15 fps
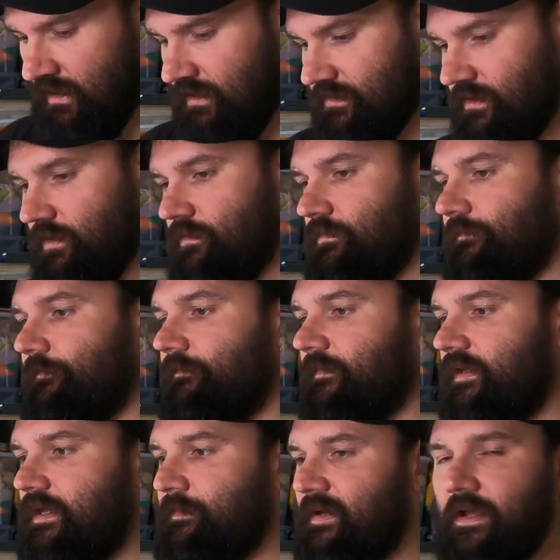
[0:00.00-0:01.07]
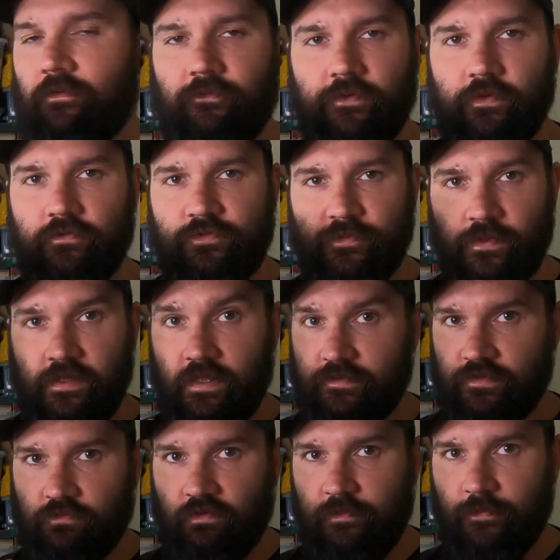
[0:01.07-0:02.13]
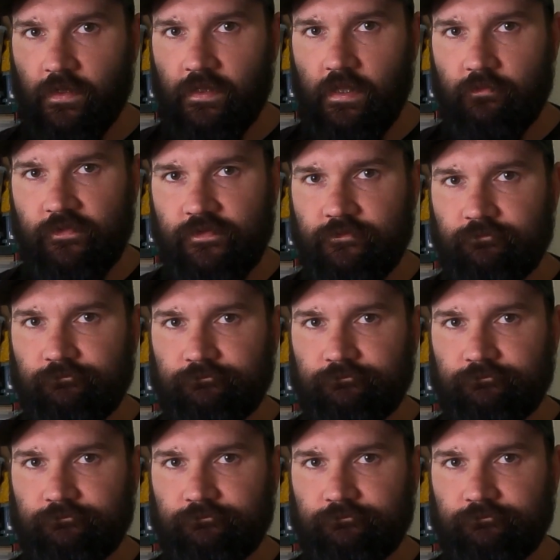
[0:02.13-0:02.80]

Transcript: So keep an eye out for those. But yeah, it's a great buy that was.